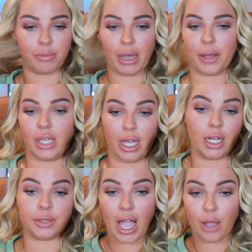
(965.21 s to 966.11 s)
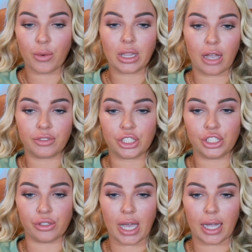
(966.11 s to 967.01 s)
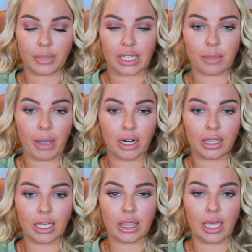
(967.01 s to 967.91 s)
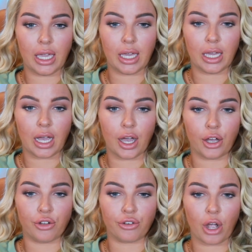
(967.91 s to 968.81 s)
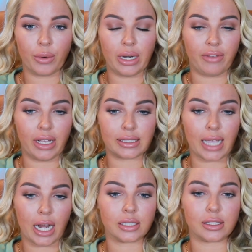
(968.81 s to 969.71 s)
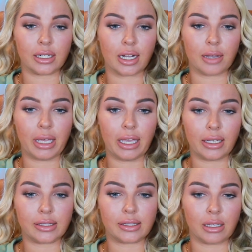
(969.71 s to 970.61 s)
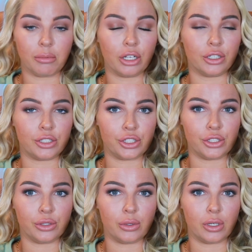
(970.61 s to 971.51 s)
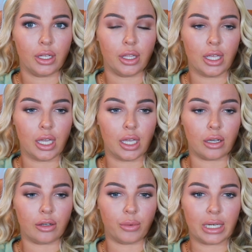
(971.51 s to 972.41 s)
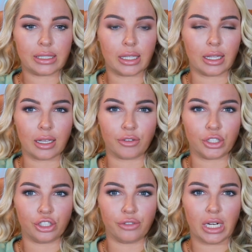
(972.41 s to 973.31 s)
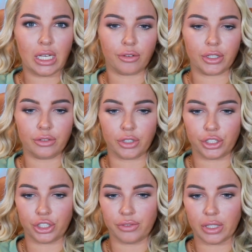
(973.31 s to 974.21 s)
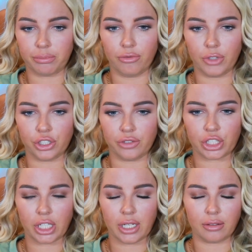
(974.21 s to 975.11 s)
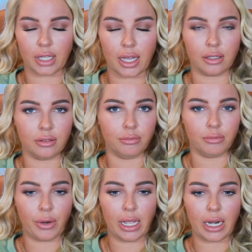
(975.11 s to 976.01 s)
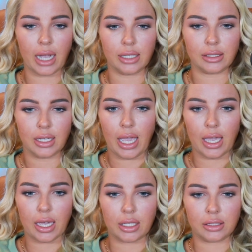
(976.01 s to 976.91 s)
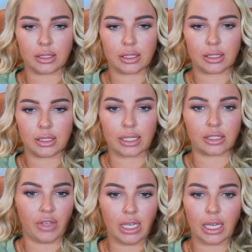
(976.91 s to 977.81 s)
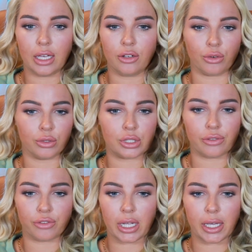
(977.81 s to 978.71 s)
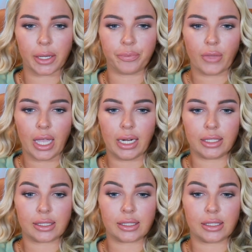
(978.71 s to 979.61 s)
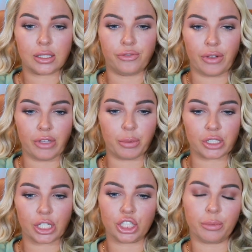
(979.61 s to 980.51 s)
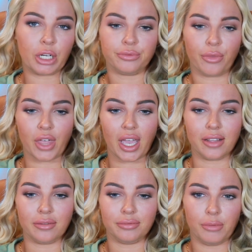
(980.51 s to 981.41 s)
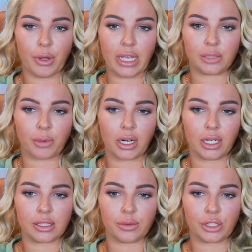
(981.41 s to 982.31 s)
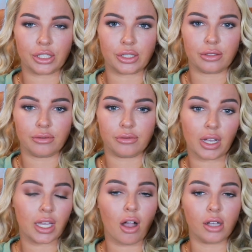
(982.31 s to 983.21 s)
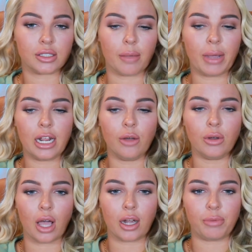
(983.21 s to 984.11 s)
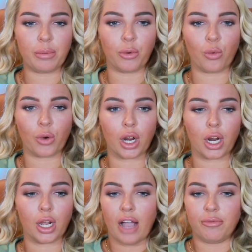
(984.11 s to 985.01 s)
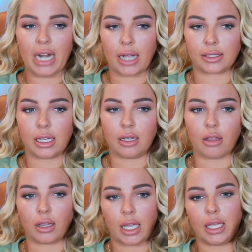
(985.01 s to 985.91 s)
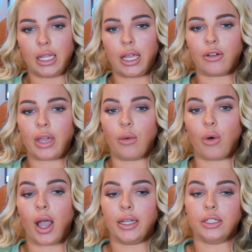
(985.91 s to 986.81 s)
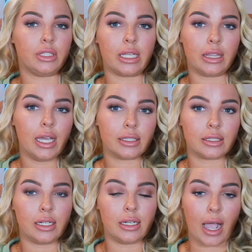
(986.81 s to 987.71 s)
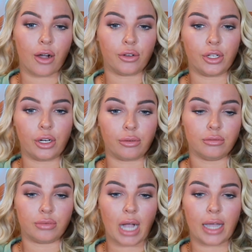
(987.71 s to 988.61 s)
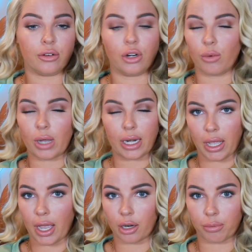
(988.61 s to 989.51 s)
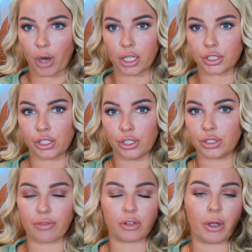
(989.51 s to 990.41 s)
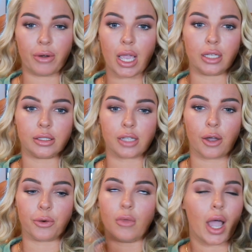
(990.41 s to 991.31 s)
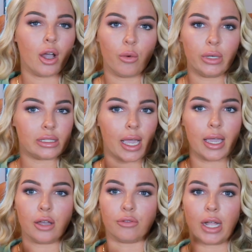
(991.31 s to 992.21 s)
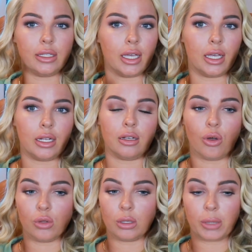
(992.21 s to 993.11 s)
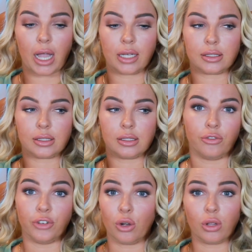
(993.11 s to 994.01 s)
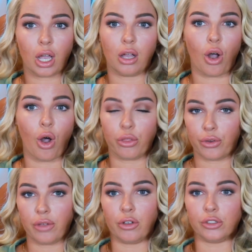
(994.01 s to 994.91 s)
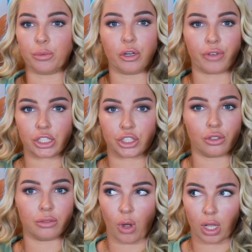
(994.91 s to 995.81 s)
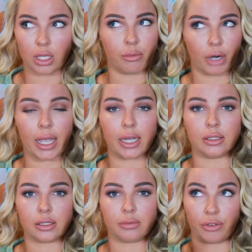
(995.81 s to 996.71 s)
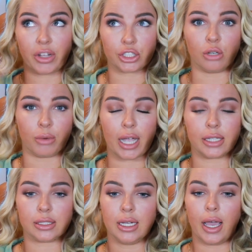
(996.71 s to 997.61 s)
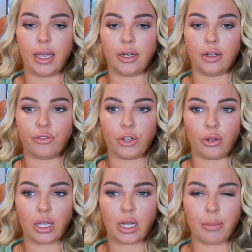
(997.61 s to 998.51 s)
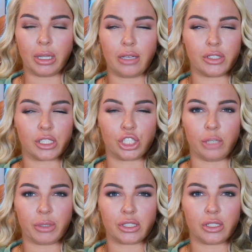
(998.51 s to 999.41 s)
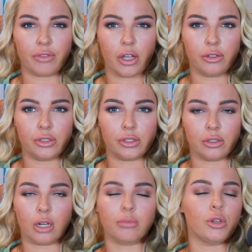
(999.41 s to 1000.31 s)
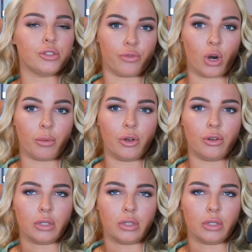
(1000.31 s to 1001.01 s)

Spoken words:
But yeah, I would love to do that, because apparently the Grow and Advanced Hair Serum is similar to the, what is it, the like rejuva shit that Monat has, and it's vegan, cruelty-free, and it's 50% cheaper than Monat's products, which is fucking awesome. And I know a lot of people have been asking a lot lately, like, okay, well, I did this and now, you know, I don't know what hair products to use after Monat. So I always say Redken, Olaplex, Fanola, all three of those are professional brands. And Fanola, I believe, is the cheapest of those, or most affordable.